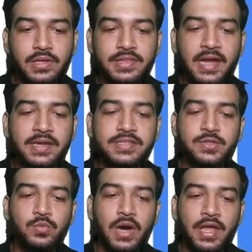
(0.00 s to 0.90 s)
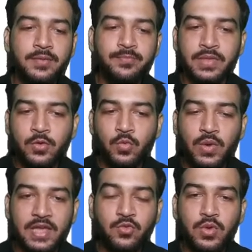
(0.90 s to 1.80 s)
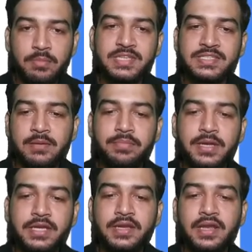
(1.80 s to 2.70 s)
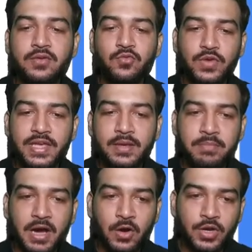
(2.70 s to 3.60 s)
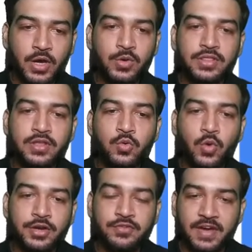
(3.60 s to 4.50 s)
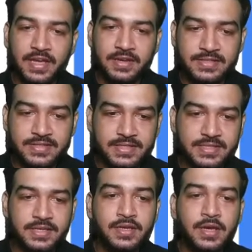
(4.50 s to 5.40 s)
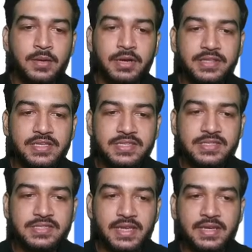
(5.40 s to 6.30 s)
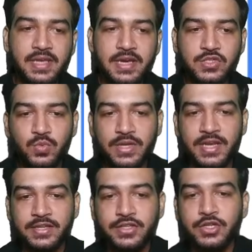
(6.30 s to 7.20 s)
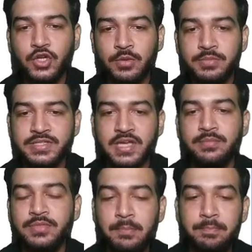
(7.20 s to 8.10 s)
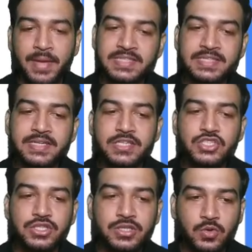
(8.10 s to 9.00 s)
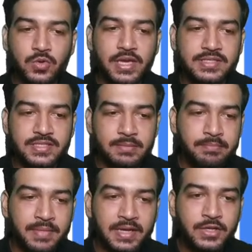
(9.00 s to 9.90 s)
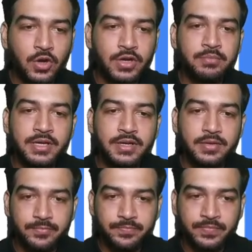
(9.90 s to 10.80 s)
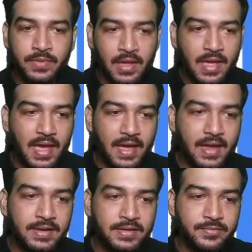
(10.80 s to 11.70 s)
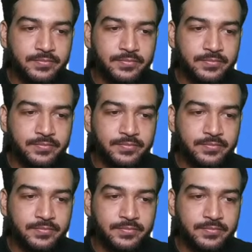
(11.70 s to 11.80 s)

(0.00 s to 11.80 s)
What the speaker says: That is the one where women's compete, and we bowed out in the quarterfinals this year. But this is India's win at the Thomas Cup, the men's edition. Okay? It's a men tournament. And